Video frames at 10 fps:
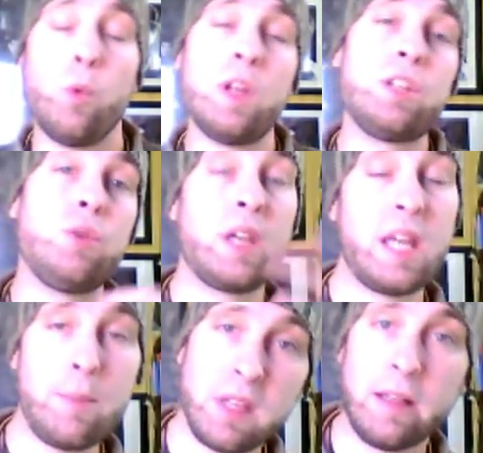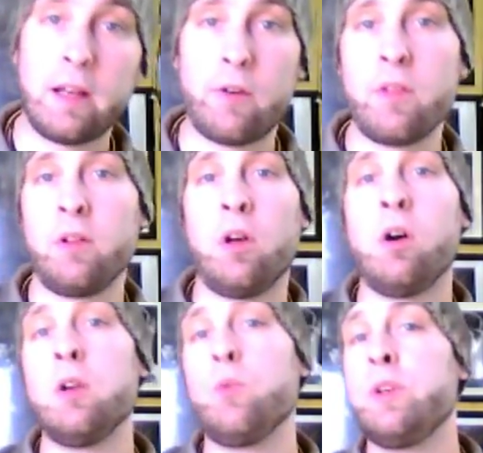When do you keep the letter of the
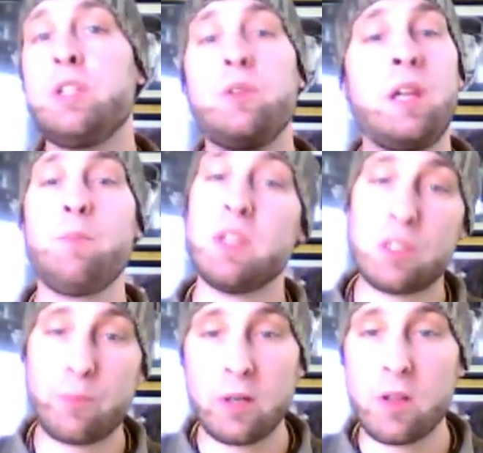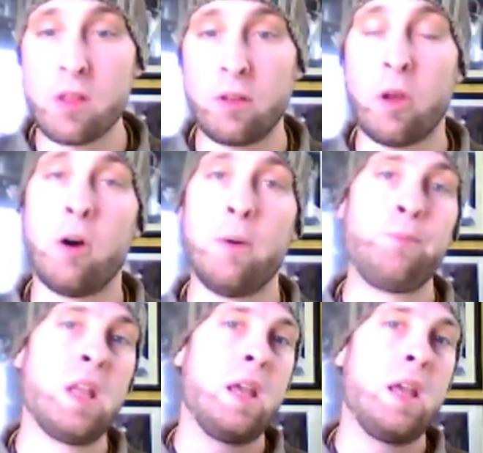law and when do you keep the spirit of the law?